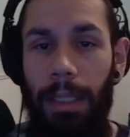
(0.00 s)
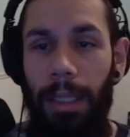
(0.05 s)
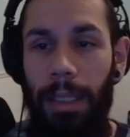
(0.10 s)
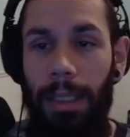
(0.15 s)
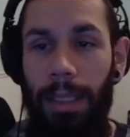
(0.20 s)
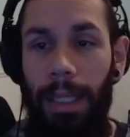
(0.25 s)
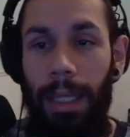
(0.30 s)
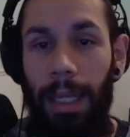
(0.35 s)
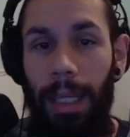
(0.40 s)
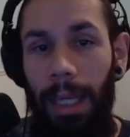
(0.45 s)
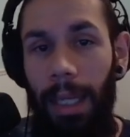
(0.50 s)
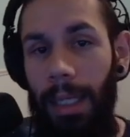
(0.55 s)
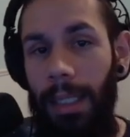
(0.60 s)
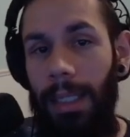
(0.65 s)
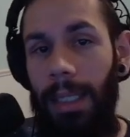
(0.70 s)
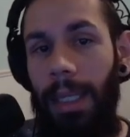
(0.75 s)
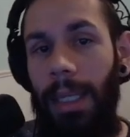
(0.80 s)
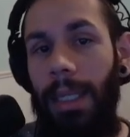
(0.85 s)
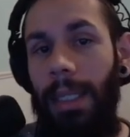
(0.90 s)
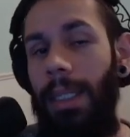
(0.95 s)
It's the
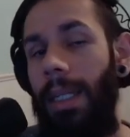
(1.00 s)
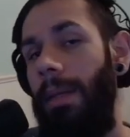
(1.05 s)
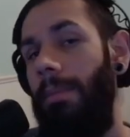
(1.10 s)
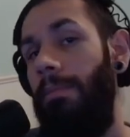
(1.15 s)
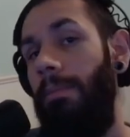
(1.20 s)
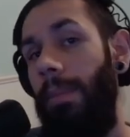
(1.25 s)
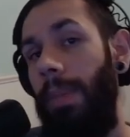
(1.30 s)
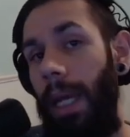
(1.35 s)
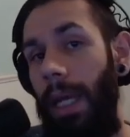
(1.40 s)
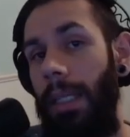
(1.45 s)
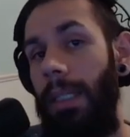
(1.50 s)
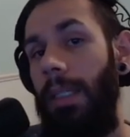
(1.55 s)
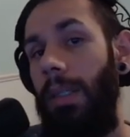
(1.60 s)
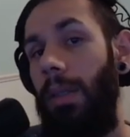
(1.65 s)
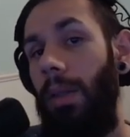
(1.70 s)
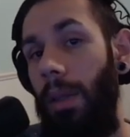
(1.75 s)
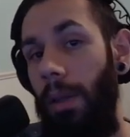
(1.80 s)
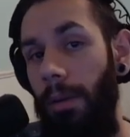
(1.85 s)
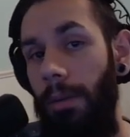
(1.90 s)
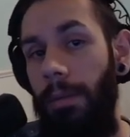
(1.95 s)
easiest and best
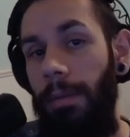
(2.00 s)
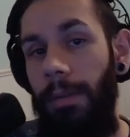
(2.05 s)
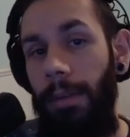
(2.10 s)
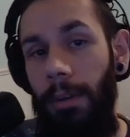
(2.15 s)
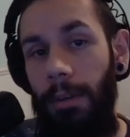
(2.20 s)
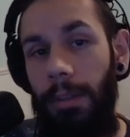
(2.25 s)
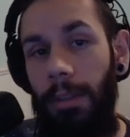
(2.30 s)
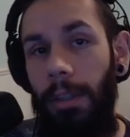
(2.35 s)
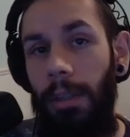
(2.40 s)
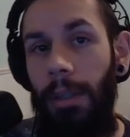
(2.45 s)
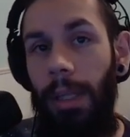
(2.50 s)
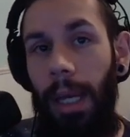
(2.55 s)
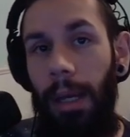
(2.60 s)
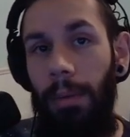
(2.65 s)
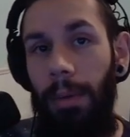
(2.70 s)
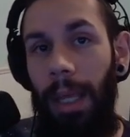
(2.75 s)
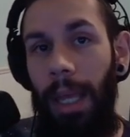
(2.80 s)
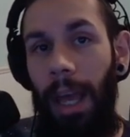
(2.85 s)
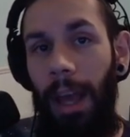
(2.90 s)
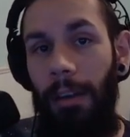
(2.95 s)
loot filter that
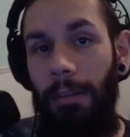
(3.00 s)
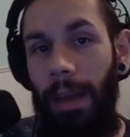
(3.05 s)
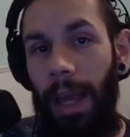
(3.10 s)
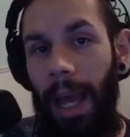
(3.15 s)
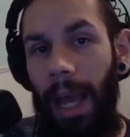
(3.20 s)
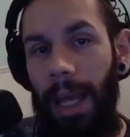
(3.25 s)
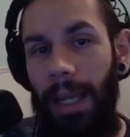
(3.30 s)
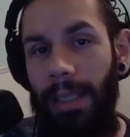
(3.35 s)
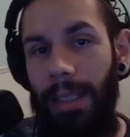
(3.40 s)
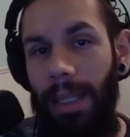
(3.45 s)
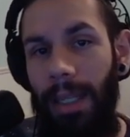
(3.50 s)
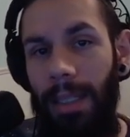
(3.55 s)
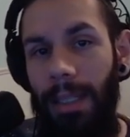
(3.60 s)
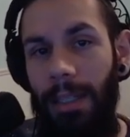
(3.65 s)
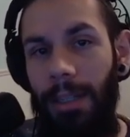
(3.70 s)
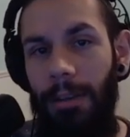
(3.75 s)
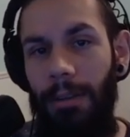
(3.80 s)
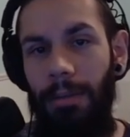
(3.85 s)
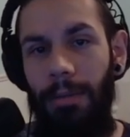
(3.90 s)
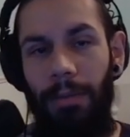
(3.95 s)
we have access
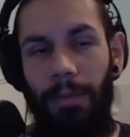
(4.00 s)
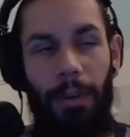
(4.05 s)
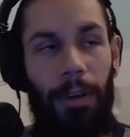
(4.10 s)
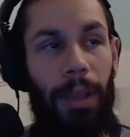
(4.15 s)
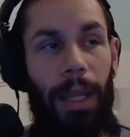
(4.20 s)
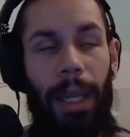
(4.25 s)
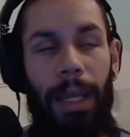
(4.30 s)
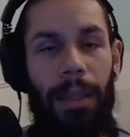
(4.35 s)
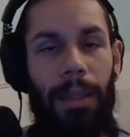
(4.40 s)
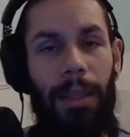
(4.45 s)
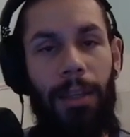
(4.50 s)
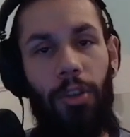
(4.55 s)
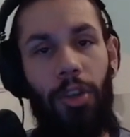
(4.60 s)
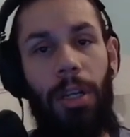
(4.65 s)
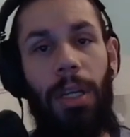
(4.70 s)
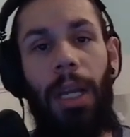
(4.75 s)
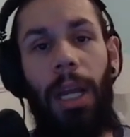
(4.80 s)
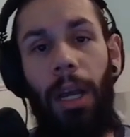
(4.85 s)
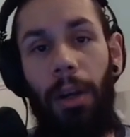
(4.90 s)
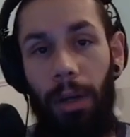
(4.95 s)
to for like the
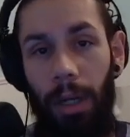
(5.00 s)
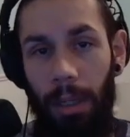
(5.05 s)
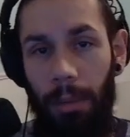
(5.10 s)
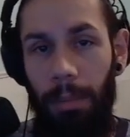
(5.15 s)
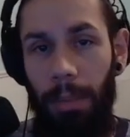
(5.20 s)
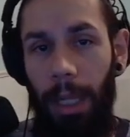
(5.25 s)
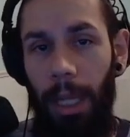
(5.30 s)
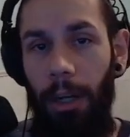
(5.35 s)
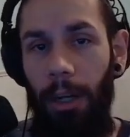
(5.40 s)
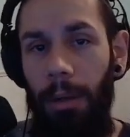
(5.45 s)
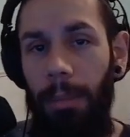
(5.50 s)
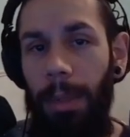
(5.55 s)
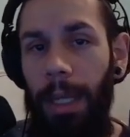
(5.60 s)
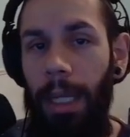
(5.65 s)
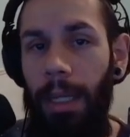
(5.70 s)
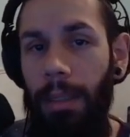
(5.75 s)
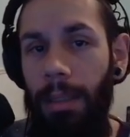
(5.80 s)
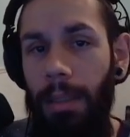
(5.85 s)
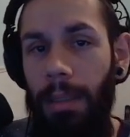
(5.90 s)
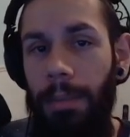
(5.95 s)
generic player
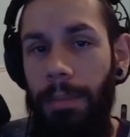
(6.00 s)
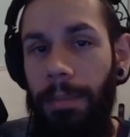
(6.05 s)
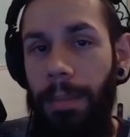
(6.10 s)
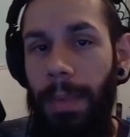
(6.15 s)
base.